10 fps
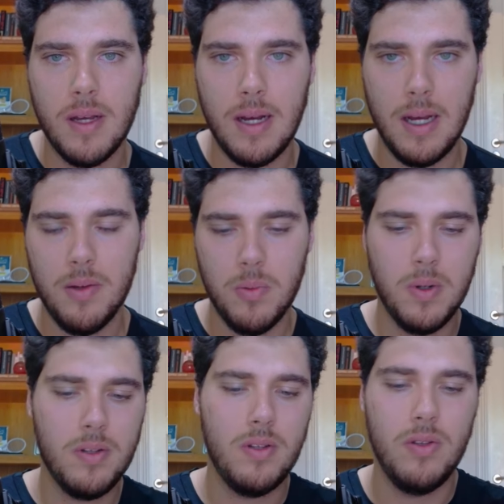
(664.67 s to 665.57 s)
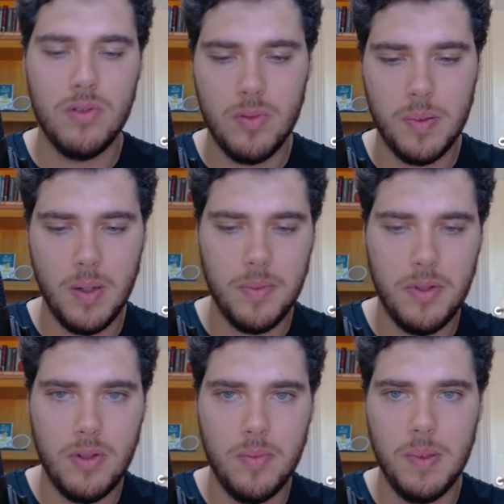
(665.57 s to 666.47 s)
I want the user
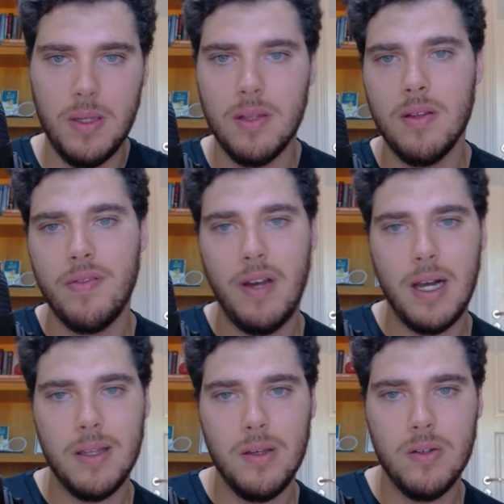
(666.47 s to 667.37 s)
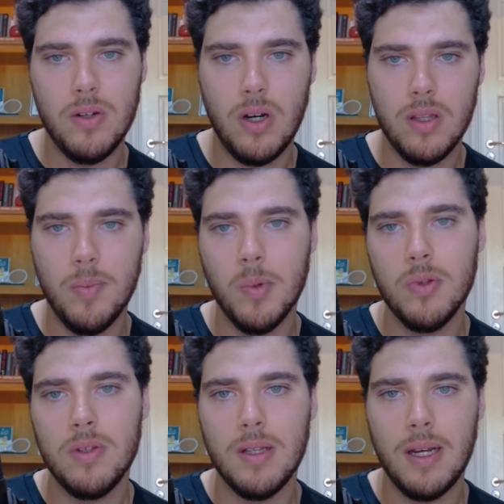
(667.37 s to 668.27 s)
prompt to be the value on the
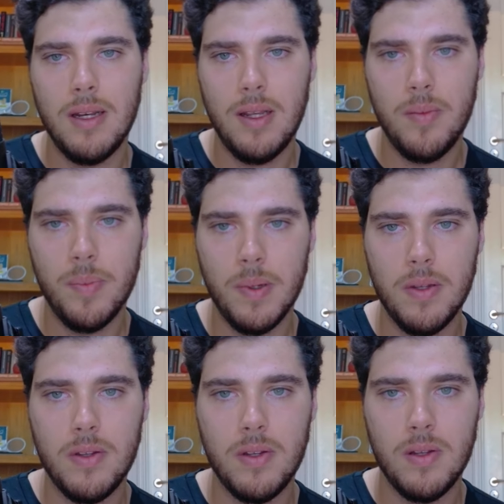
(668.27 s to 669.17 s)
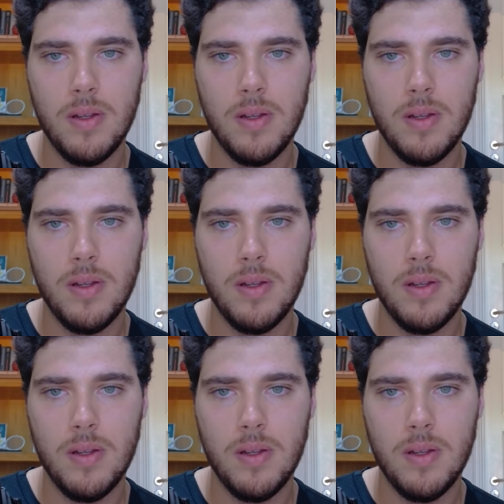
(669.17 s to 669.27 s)
multi-line input